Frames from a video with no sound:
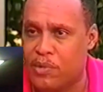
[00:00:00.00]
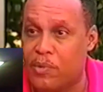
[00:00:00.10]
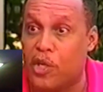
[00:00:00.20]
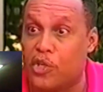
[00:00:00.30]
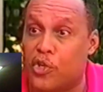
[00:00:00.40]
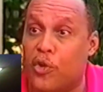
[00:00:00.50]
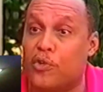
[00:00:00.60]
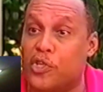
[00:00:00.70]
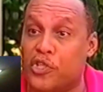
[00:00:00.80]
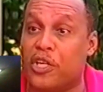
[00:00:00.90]
Well, a
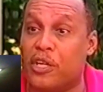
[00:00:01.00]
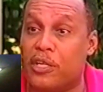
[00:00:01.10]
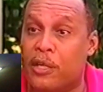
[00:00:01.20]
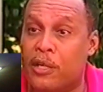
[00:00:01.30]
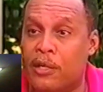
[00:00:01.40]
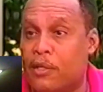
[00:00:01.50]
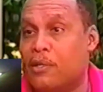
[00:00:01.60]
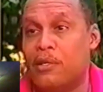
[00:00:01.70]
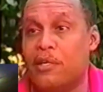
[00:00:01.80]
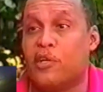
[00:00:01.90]
Jersey judge,
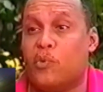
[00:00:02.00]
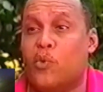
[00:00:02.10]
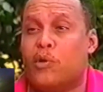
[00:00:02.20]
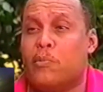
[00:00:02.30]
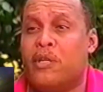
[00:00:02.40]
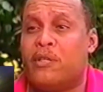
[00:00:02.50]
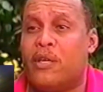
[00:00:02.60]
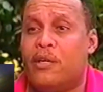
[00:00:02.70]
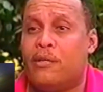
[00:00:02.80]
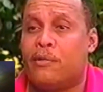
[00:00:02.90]
he could award them
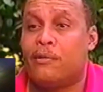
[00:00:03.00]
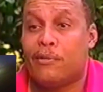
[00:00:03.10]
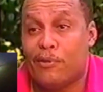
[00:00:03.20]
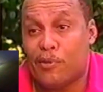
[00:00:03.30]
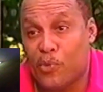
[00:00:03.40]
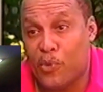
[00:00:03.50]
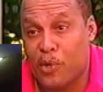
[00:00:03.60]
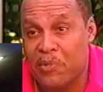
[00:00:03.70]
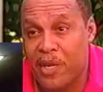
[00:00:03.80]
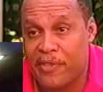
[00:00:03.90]
anything or
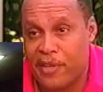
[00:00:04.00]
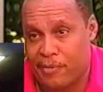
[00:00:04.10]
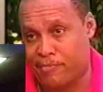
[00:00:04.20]
award them nothing.